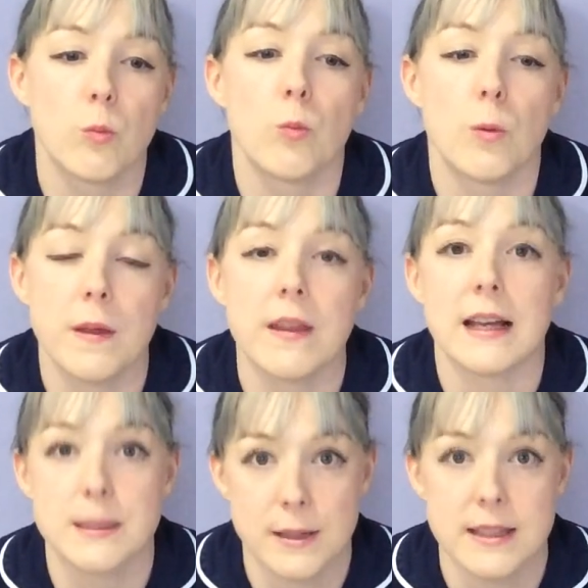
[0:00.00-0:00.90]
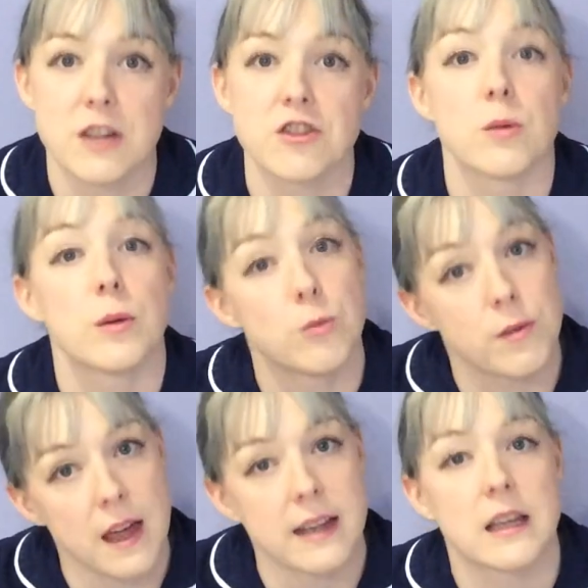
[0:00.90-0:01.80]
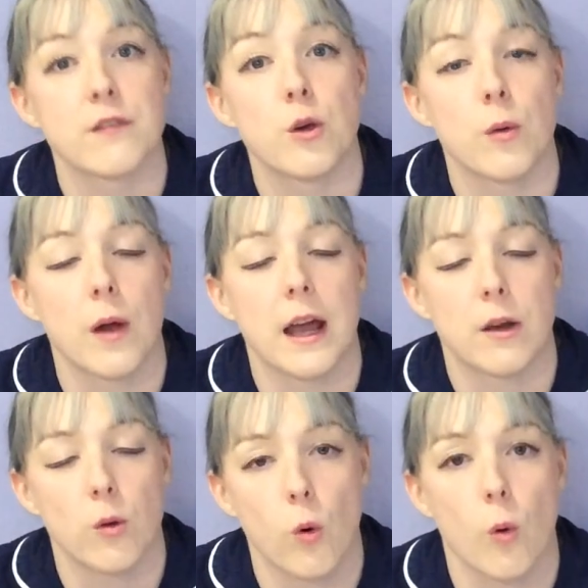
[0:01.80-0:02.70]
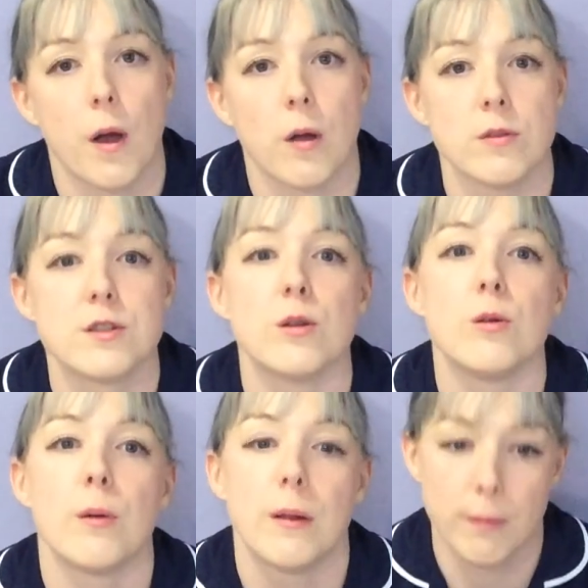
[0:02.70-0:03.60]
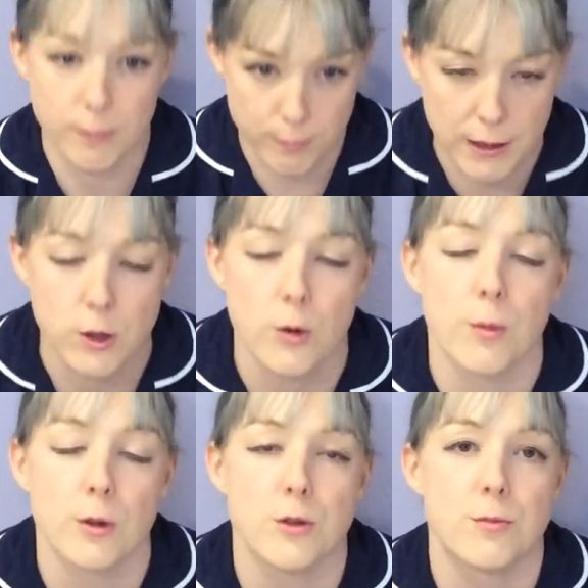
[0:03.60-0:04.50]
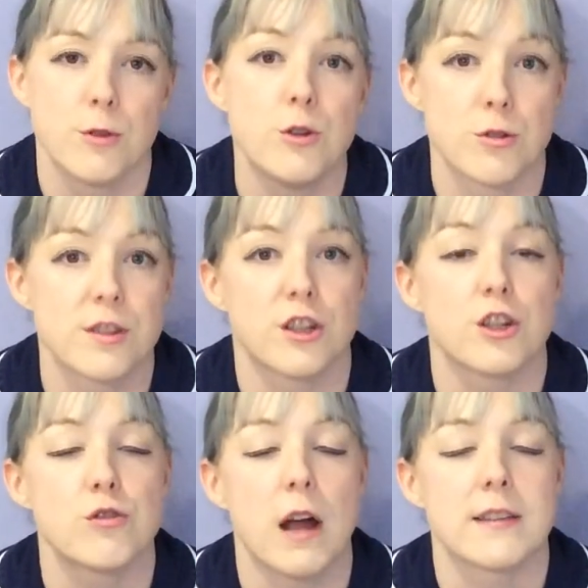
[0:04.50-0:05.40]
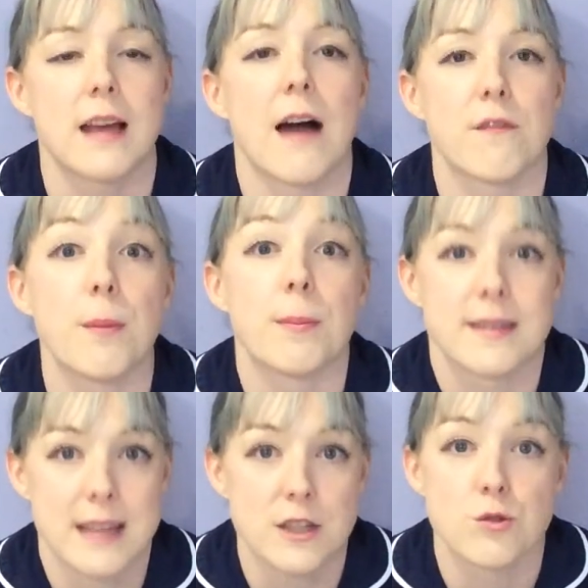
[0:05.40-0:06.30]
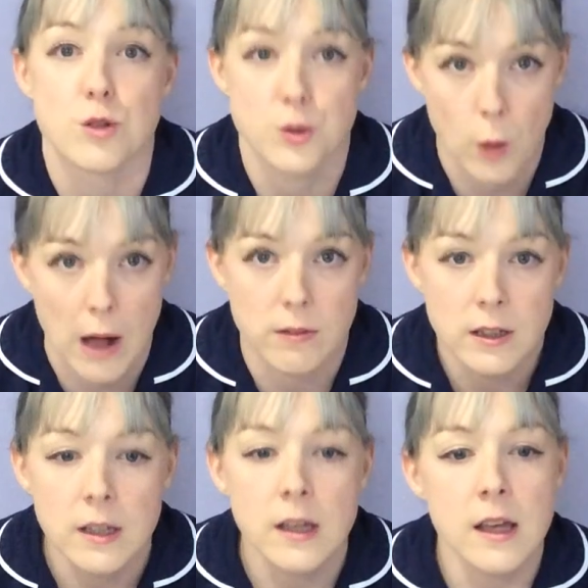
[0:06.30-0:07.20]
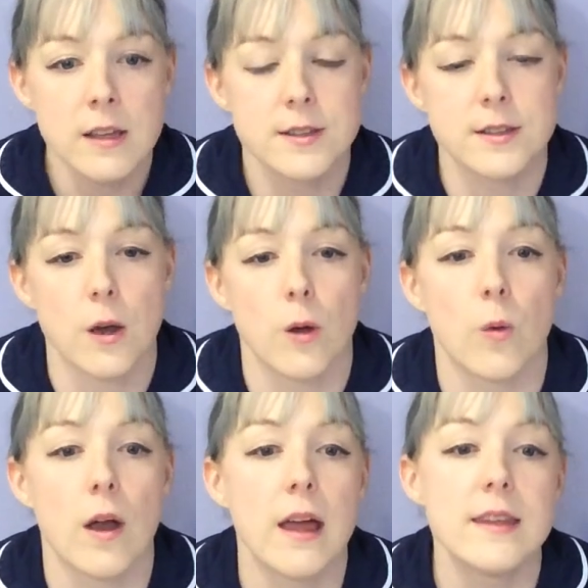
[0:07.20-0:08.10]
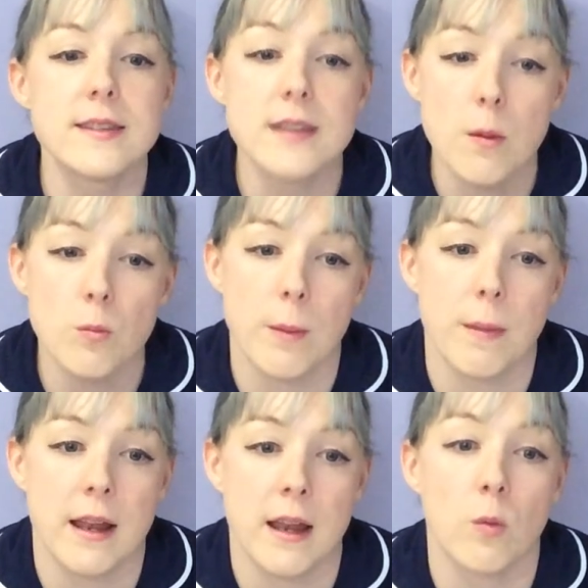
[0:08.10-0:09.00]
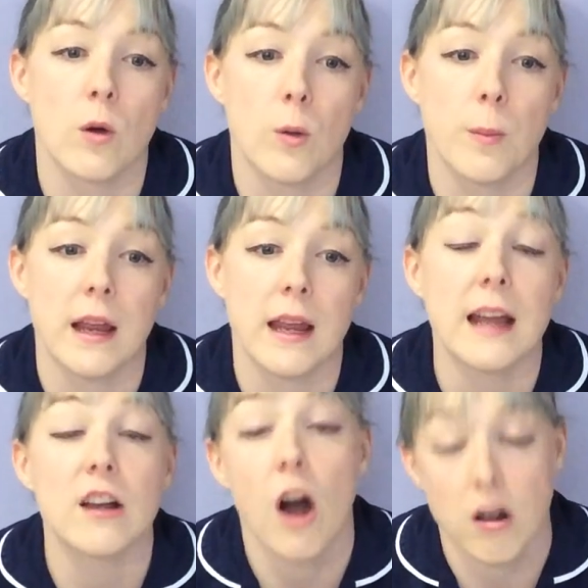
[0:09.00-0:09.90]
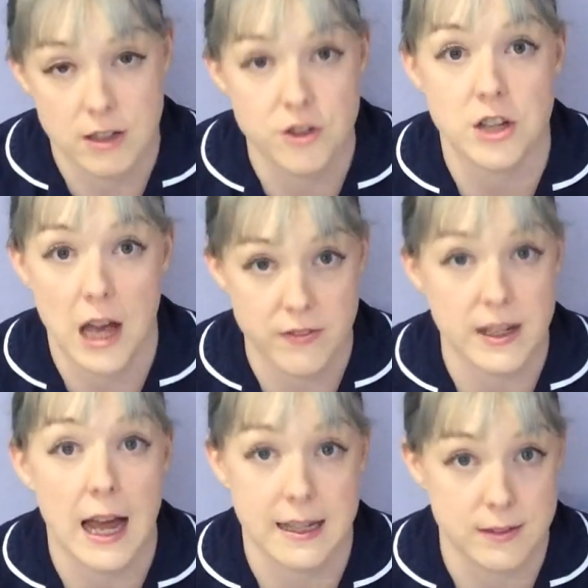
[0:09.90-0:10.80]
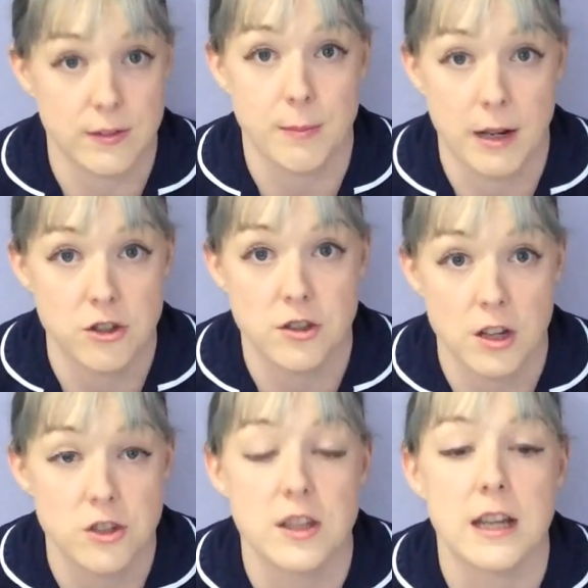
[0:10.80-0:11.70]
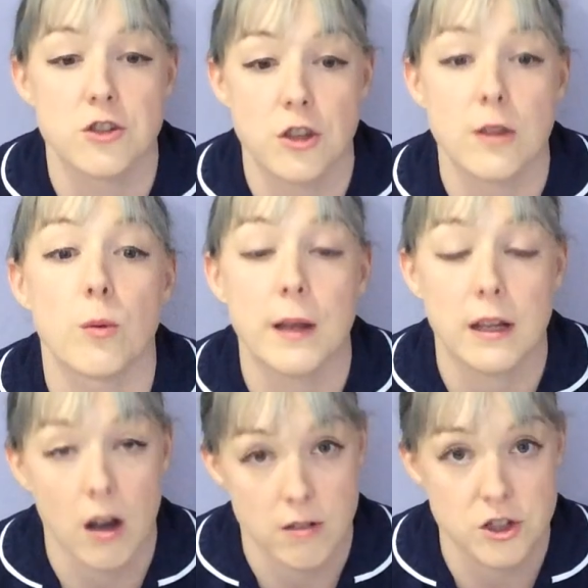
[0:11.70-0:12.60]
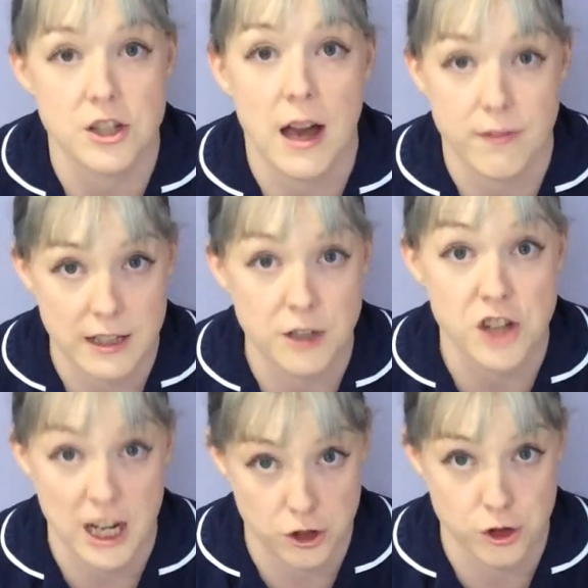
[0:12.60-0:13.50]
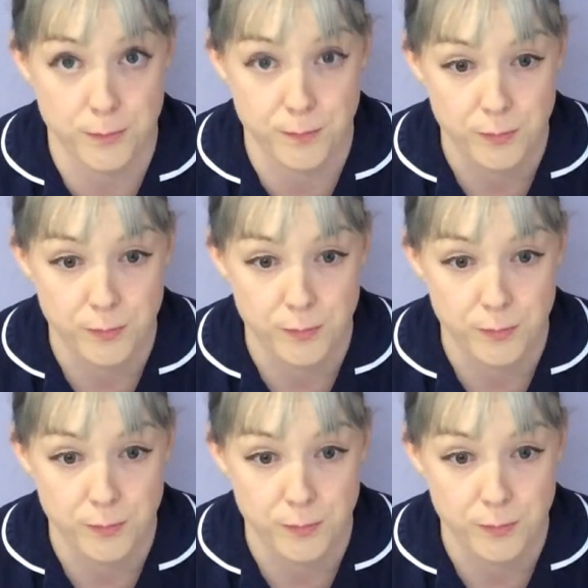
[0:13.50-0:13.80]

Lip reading: would be the expectation that we then give you an hormone to make your uterus contract to have the placenta as well. So some women will be encouraged to have an actively managed third stage, so be encouraged to have the injection.